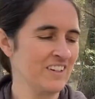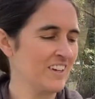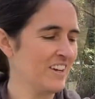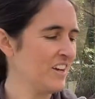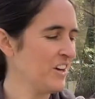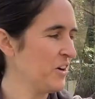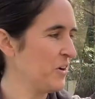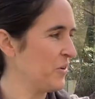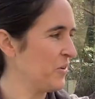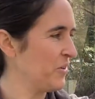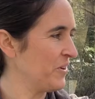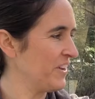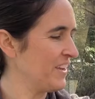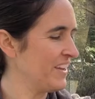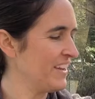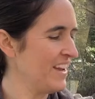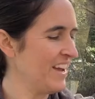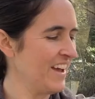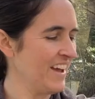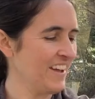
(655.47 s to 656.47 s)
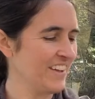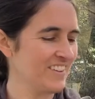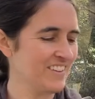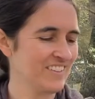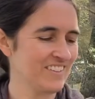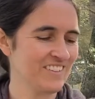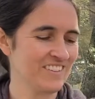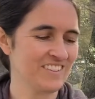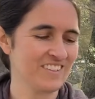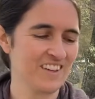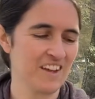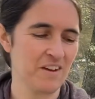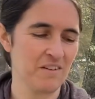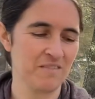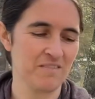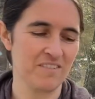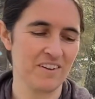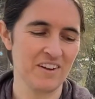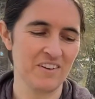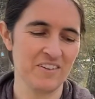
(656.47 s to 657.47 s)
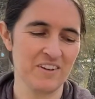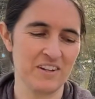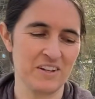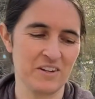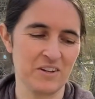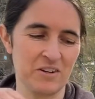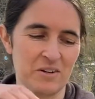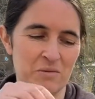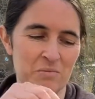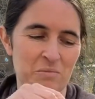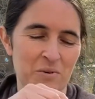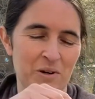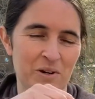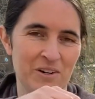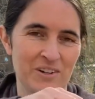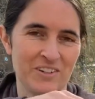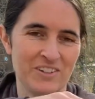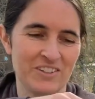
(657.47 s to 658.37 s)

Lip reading: Oh yes, a very good perch.